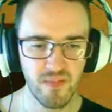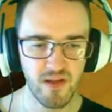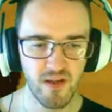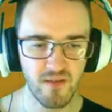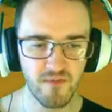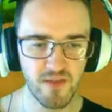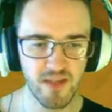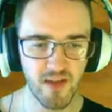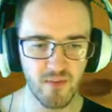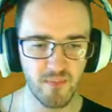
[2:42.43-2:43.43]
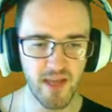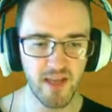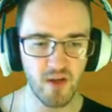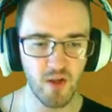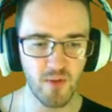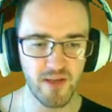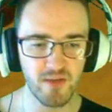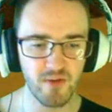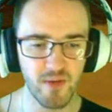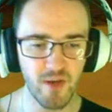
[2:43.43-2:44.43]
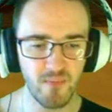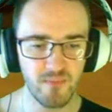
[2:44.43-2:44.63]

don't even think that'll make it all the way to him. Nope.